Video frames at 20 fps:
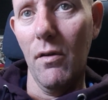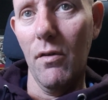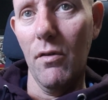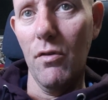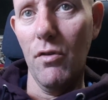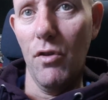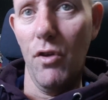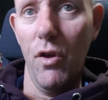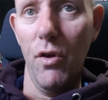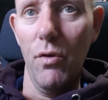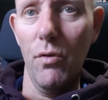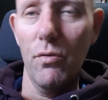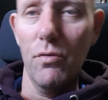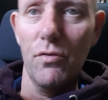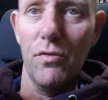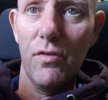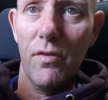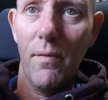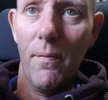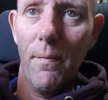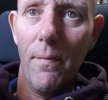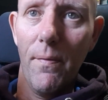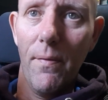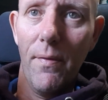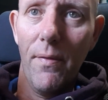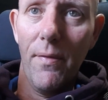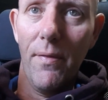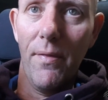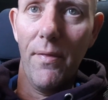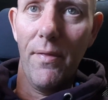use
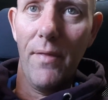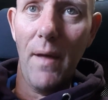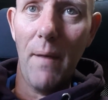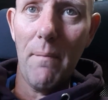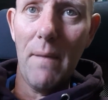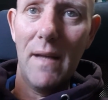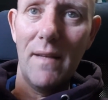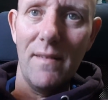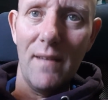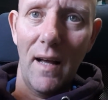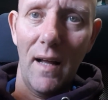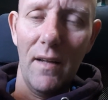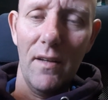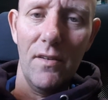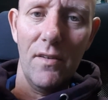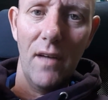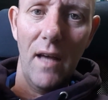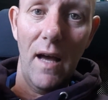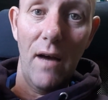that mentality,